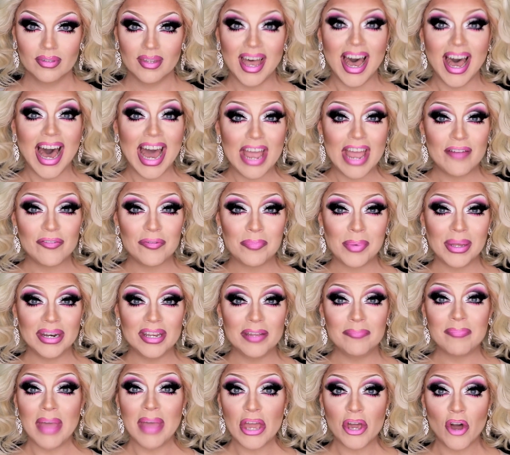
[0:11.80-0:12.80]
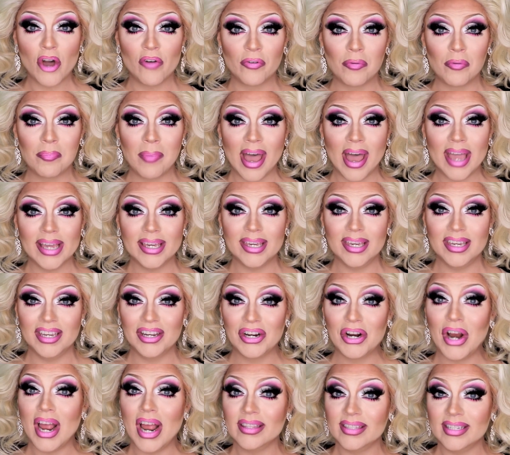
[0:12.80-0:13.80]
Hi everybody, Makeover Mike
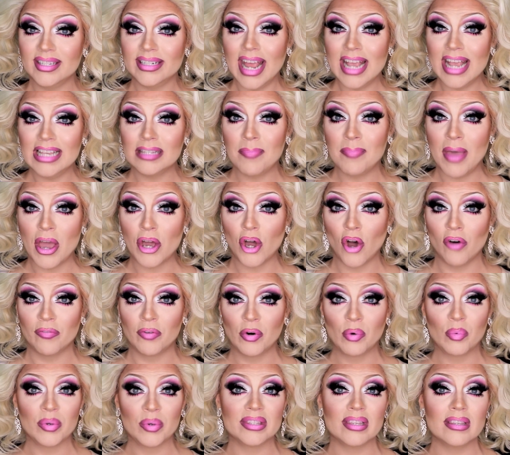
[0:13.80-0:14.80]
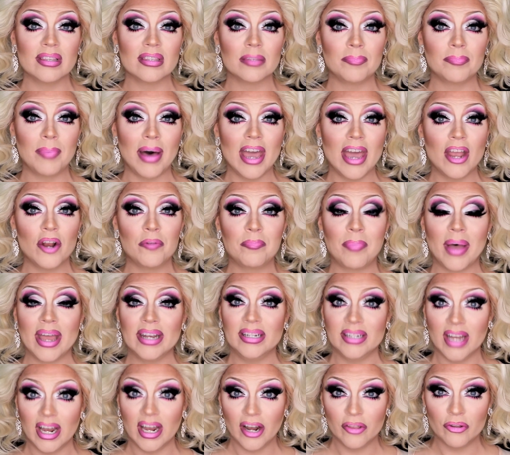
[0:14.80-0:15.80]
here, and today's makeover was inspired by
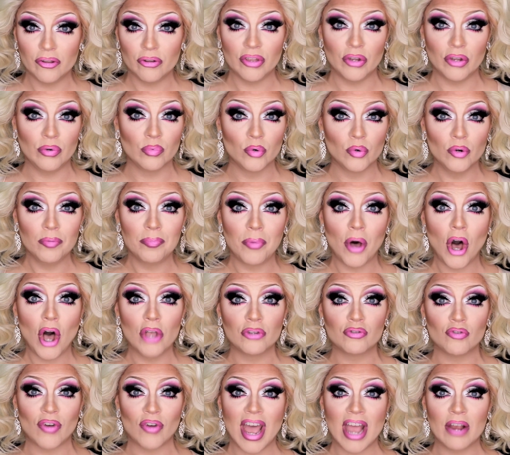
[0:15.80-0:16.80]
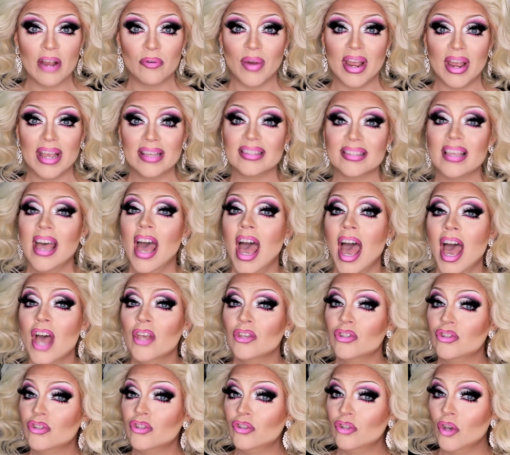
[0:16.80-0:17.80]
none other than RuPaul Drag Race
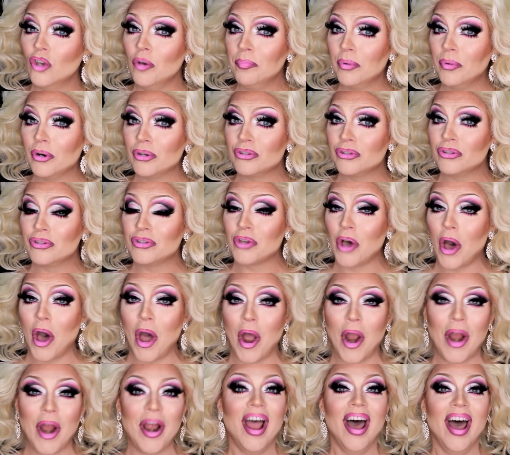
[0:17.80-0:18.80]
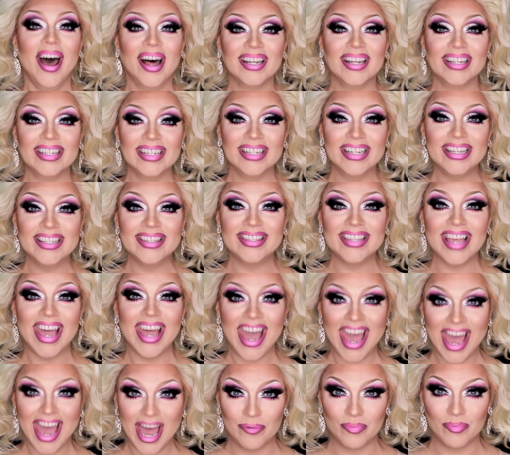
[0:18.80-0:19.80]
Superstar Alyssa
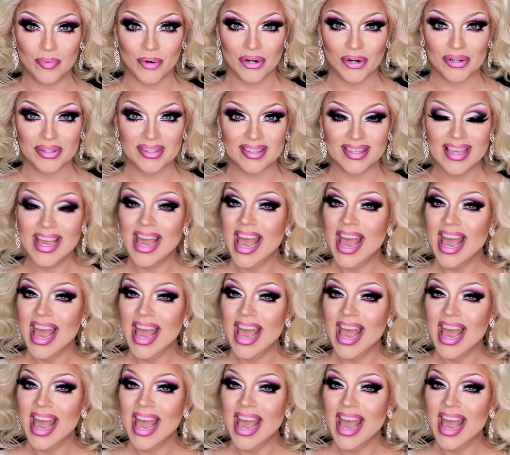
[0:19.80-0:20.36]
Edwards.